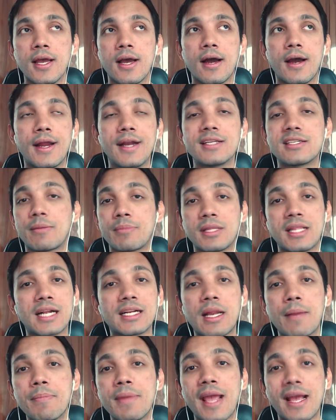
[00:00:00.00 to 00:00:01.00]
It is something that
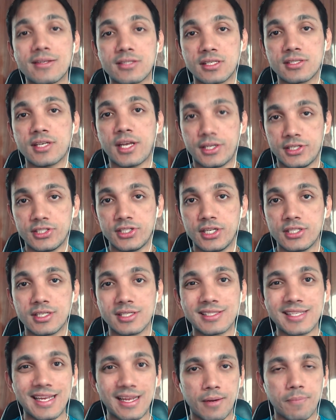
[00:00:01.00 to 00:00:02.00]
can be exercised. It's a
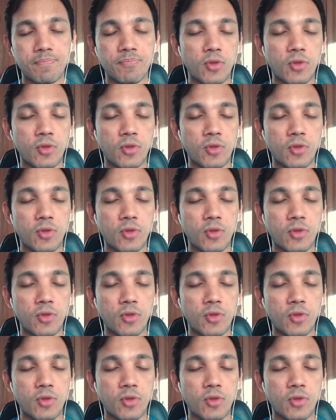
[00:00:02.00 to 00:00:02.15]
skill.